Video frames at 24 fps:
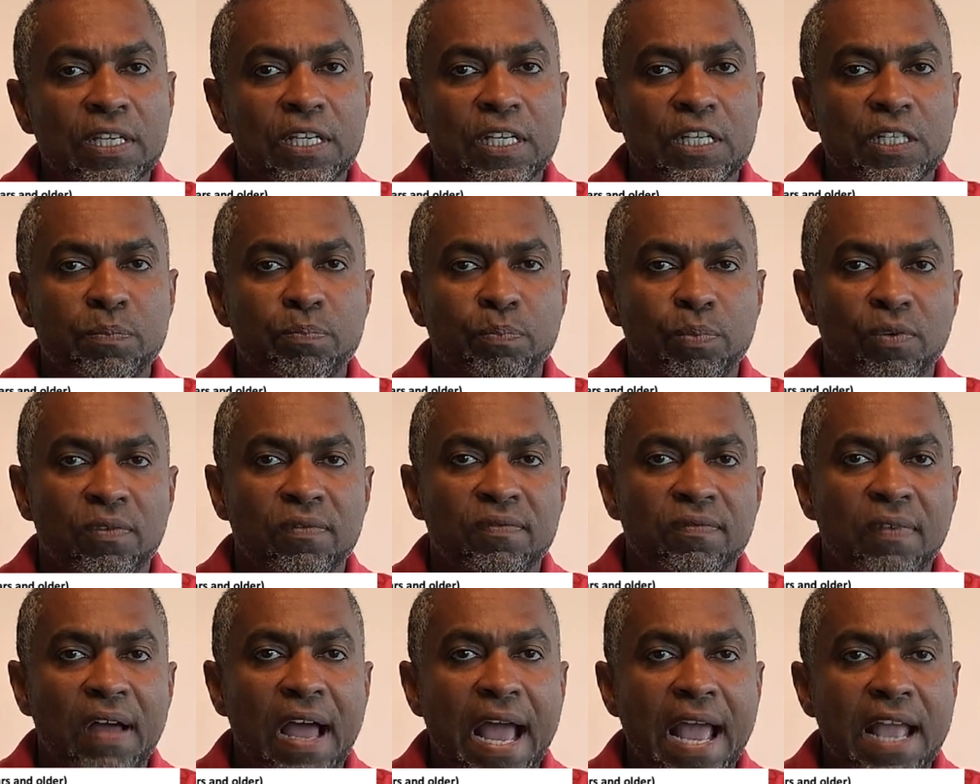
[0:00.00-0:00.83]
it
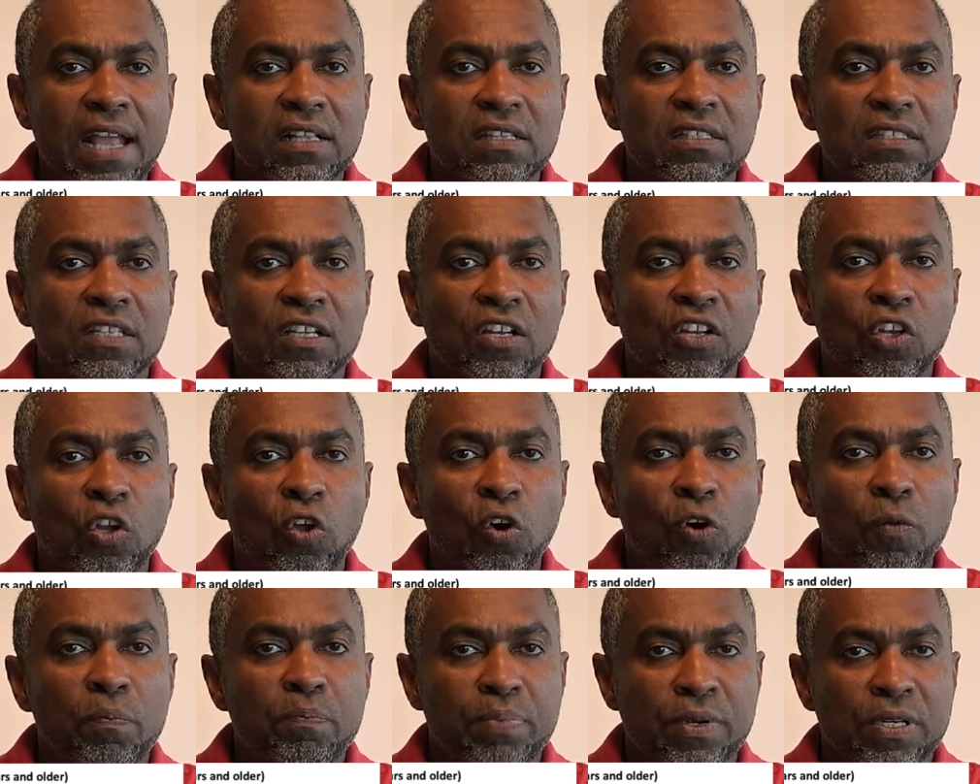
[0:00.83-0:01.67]
provides
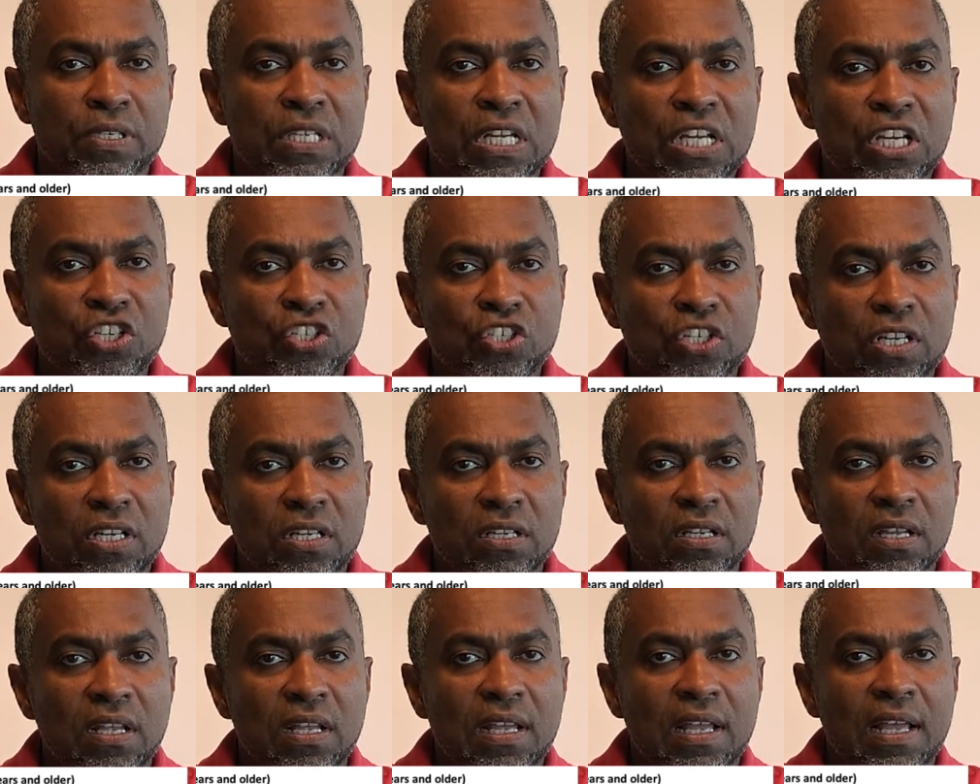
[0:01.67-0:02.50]
low
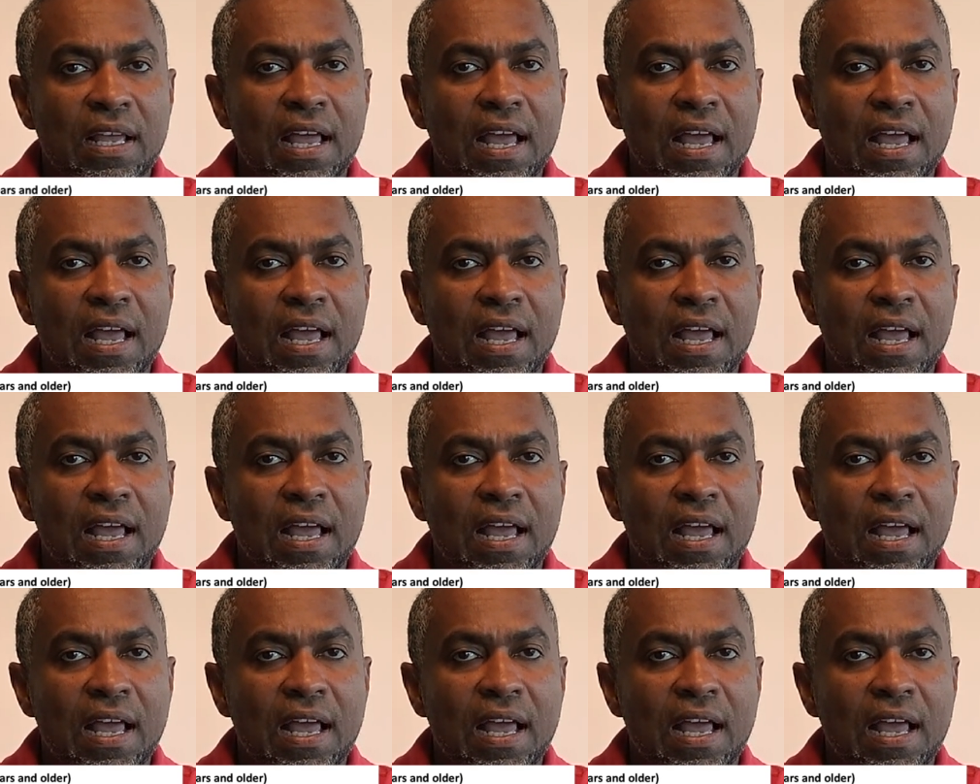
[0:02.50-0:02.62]
prediction,